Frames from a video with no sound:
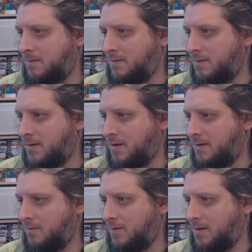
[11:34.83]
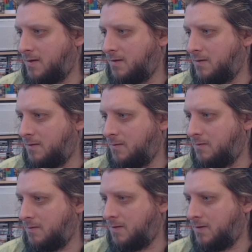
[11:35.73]
There we go. That
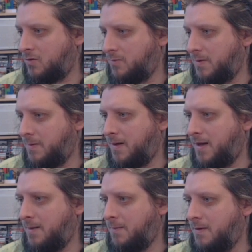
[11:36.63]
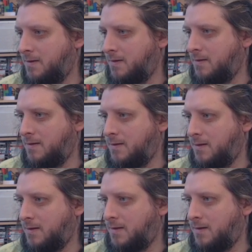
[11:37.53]
should be my name.
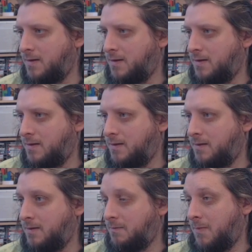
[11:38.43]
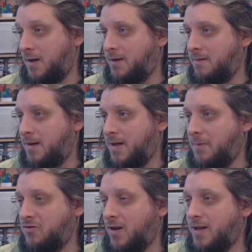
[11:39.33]
And my
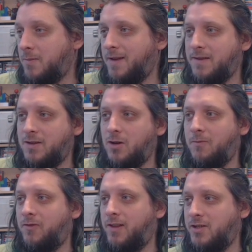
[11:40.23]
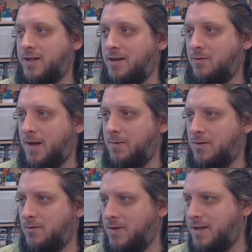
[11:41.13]
name is right up there at the top, flashing away
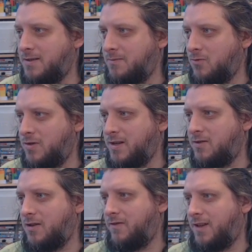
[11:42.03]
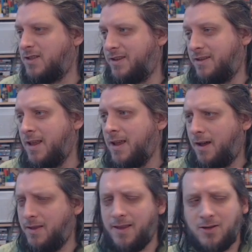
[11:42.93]
with all these multicoloured flashing.
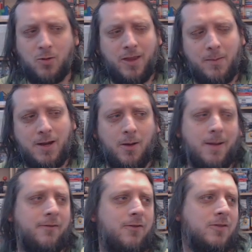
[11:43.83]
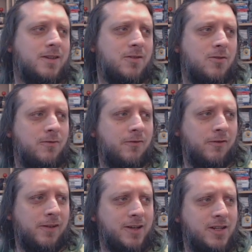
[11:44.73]
I think that's what they were going for, this whole
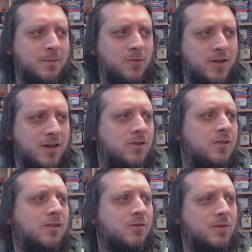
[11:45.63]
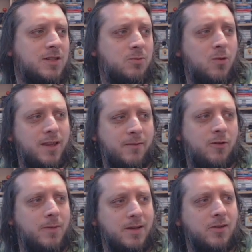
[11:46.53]
flashy multicoloured look, which is why they've
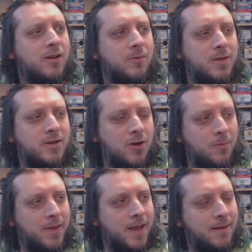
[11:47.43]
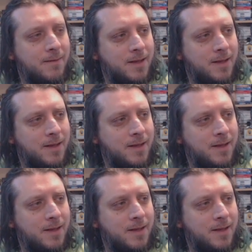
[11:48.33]
probably done it up the top there.